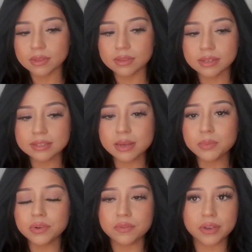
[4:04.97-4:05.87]
just
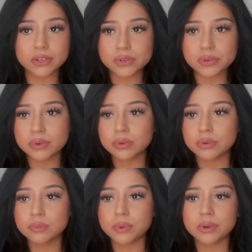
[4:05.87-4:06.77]

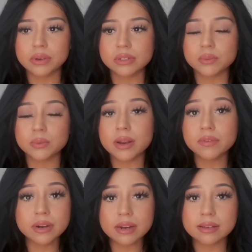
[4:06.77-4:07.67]
motivational books,
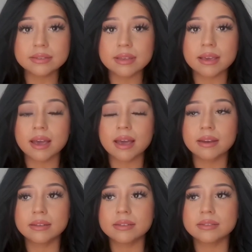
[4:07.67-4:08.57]
whatever it is that kind
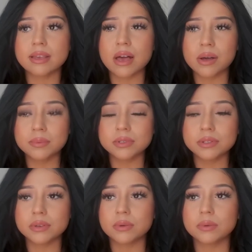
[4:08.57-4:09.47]
of just helps
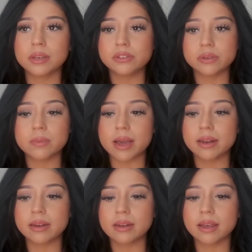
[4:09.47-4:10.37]
you ease your
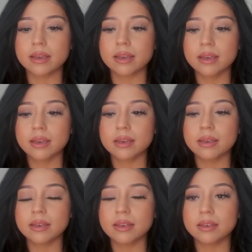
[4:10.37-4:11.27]
mind and
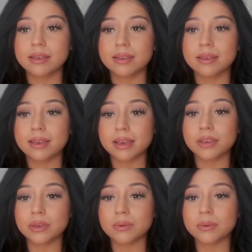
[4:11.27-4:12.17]

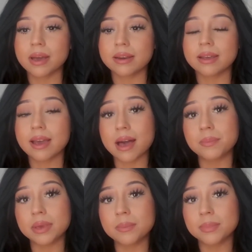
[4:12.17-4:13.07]
get you at a
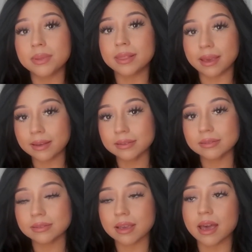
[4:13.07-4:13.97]
happy
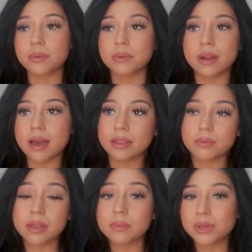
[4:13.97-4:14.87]
place. I would highly
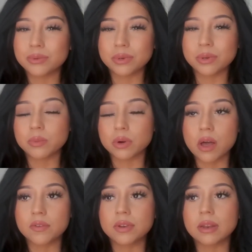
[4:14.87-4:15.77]
recommend doing more
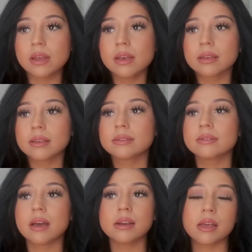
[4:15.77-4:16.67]
often, because
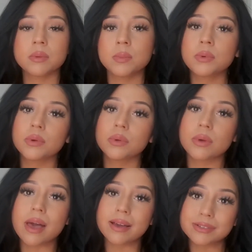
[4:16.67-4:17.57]
not a lot of people
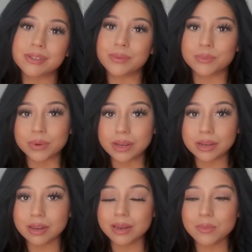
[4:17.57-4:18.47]
actually
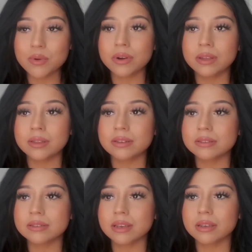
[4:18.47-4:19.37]
read anymore. They just